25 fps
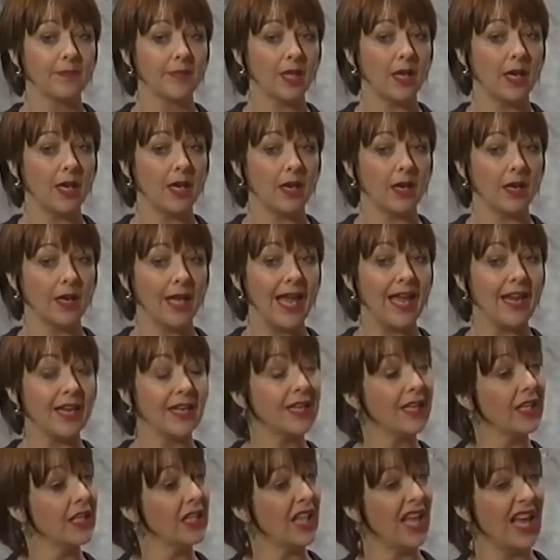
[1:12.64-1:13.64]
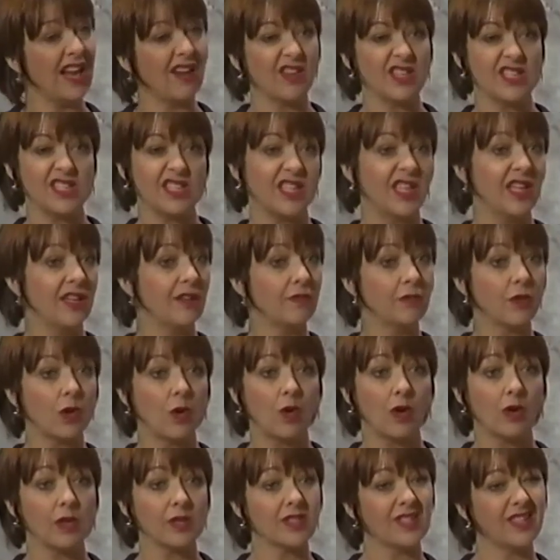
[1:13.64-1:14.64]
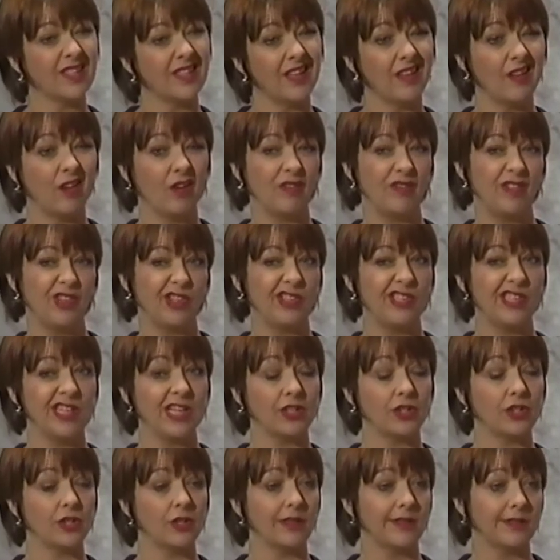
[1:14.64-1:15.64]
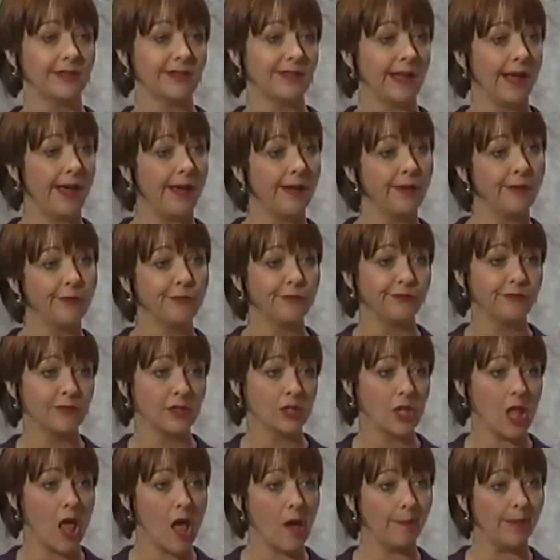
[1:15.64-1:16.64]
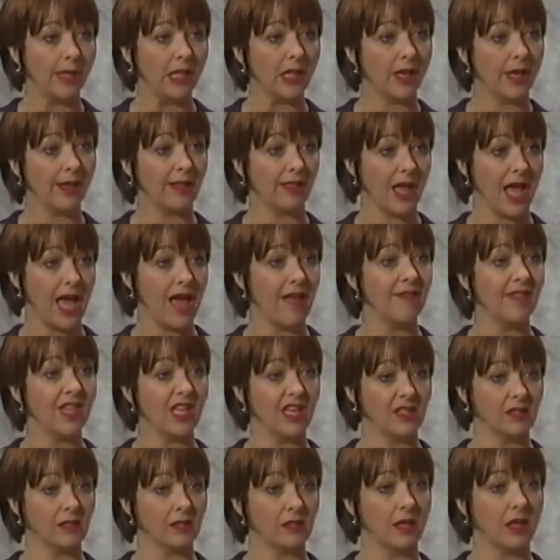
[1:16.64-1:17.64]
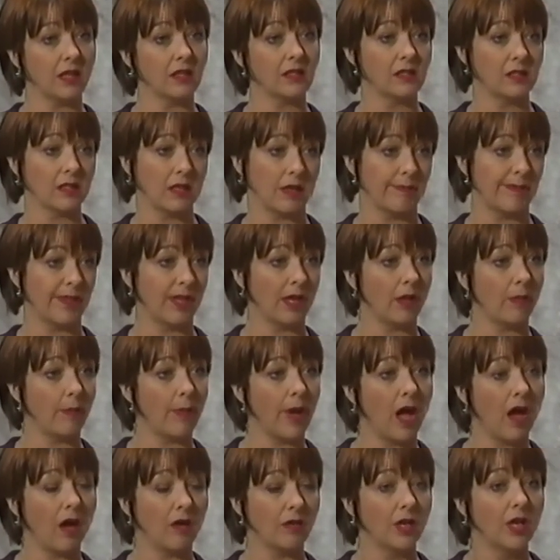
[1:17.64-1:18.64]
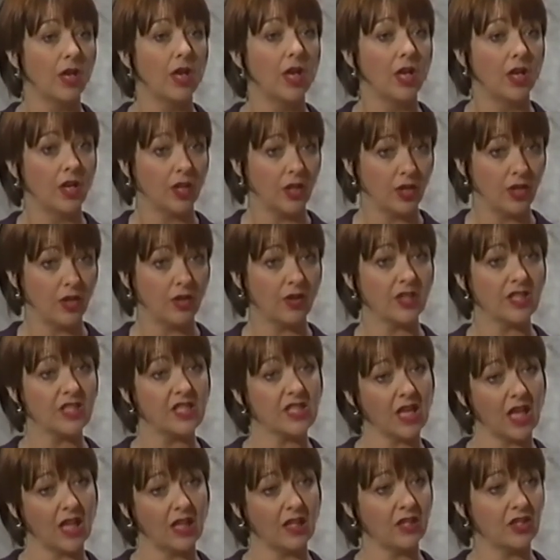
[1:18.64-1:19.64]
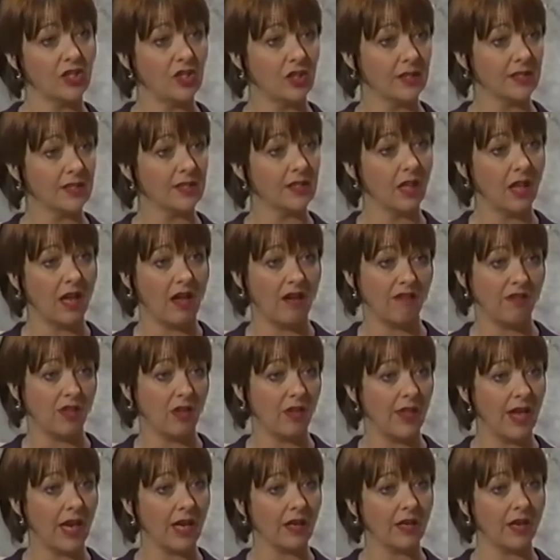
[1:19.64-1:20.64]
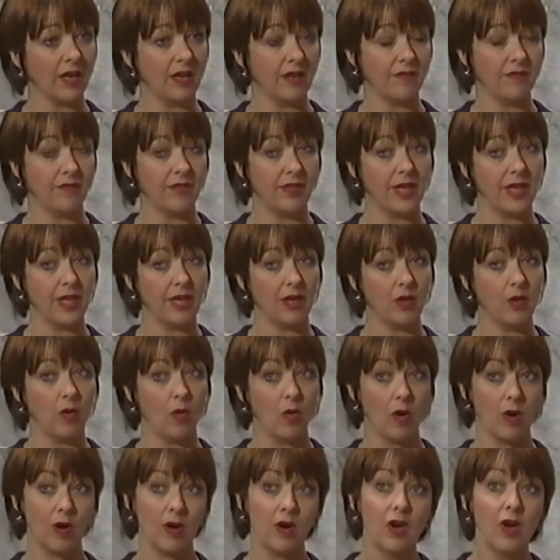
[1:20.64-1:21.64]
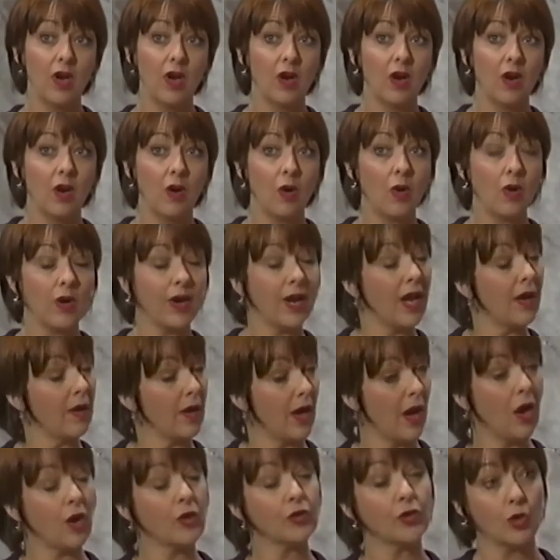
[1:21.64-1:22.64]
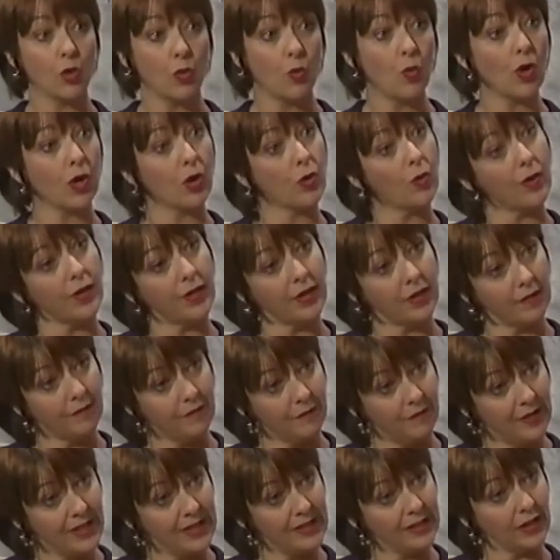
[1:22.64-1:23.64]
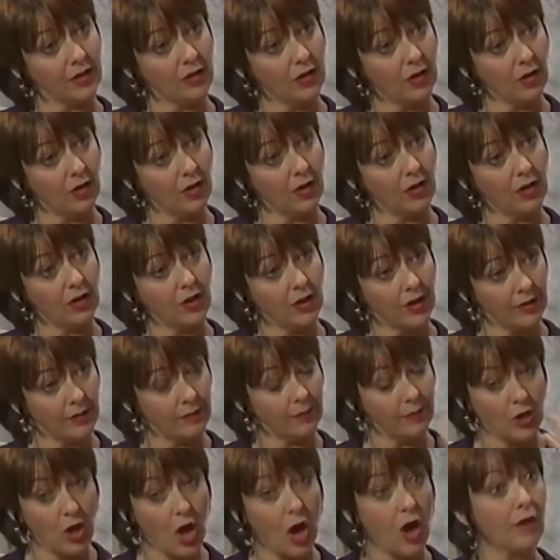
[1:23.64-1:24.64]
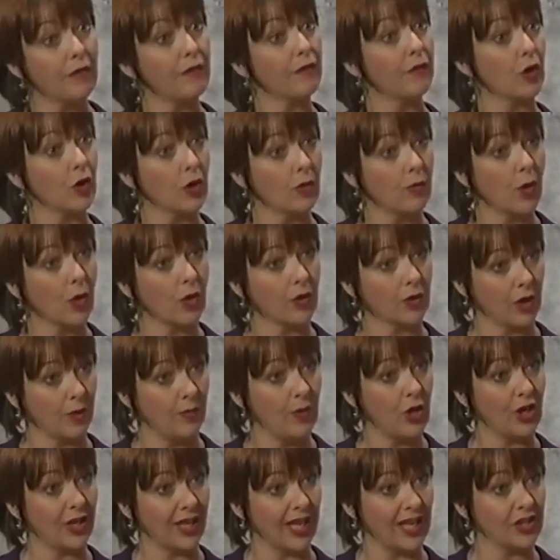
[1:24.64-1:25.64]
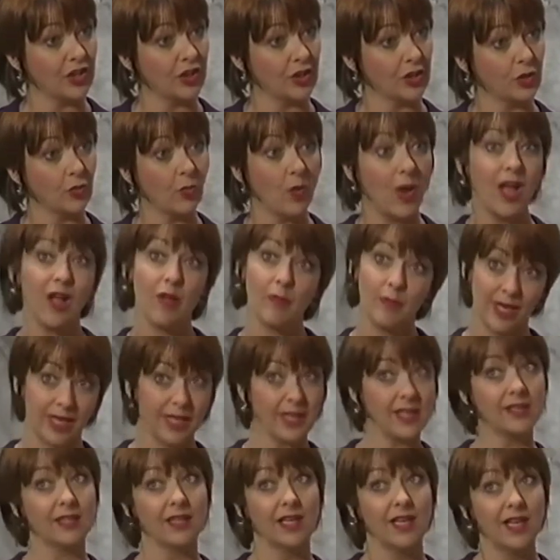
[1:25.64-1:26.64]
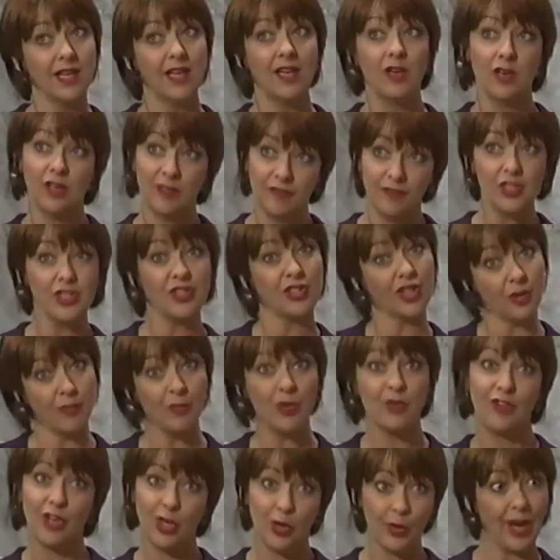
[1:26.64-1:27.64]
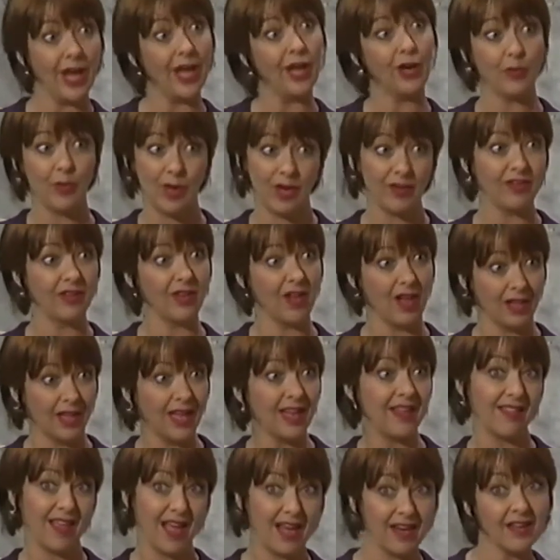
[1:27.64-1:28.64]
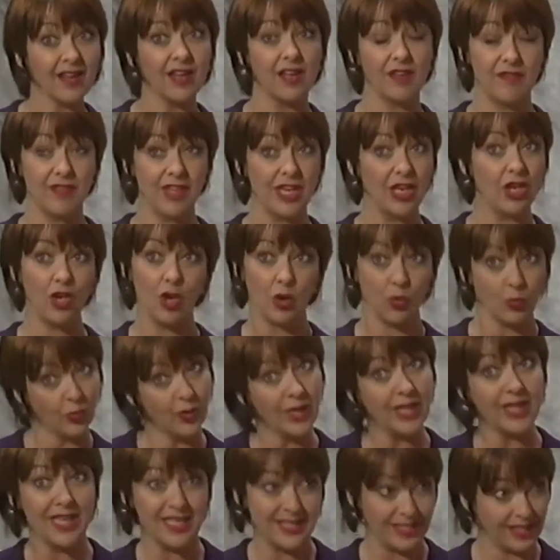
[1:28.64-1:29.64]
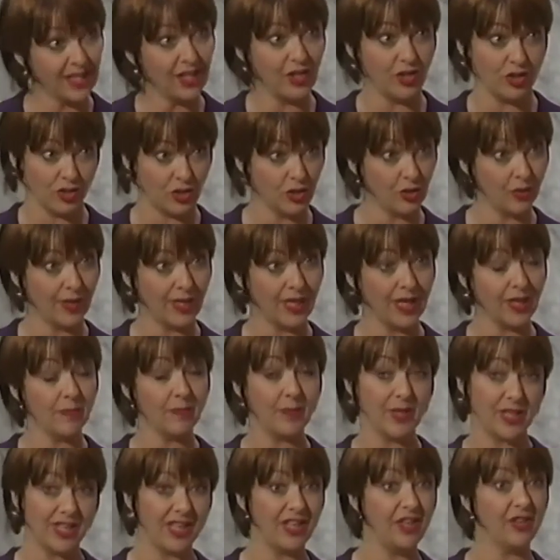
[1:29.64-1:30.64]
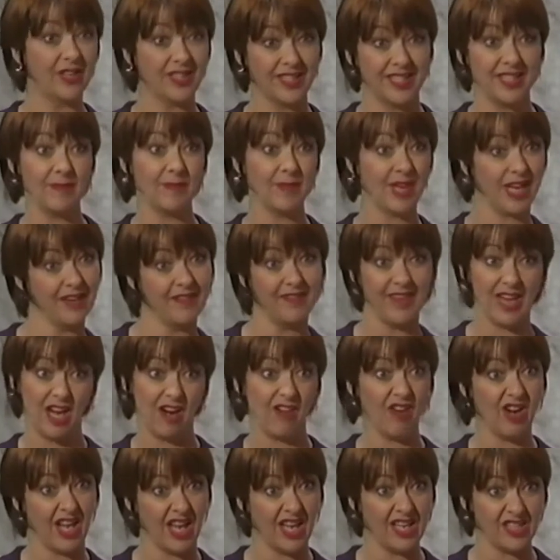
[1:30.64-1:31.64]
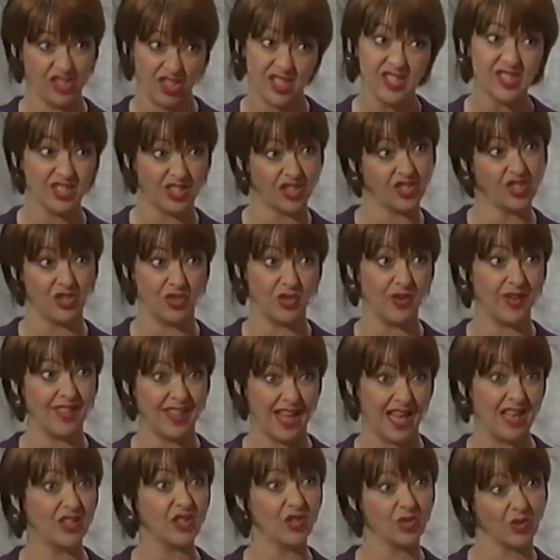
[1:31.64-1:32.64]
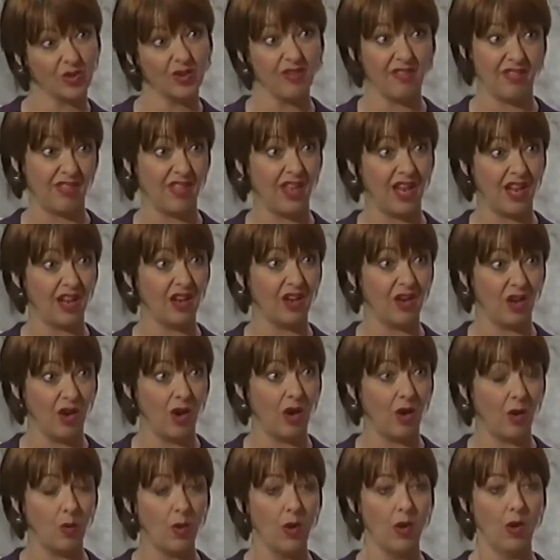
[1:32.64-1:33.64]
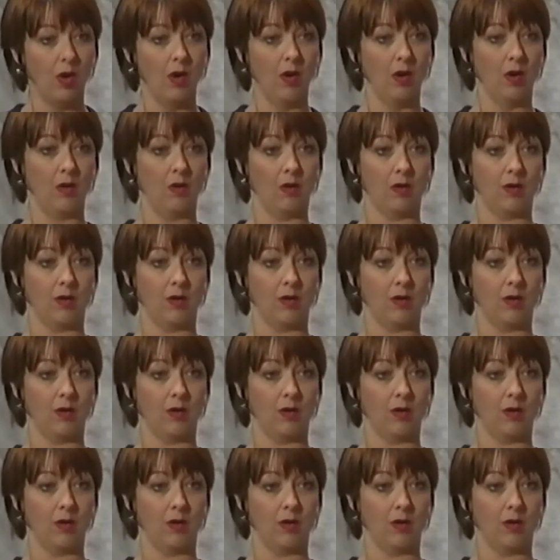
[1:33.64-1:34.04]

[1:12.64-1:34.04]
And clarity, of course, you know, if your diction is kind of sloppy like that, then it says something about your intelligence level, that kind of thing. Yeah. Or I also work with the physical, nonverbal communication as well, because if you start moving your head around a lot like that kind of thing, you don't realize that you're doing it, but then you can seem kind of airhead just because you're doing that sort of thing, you know? True.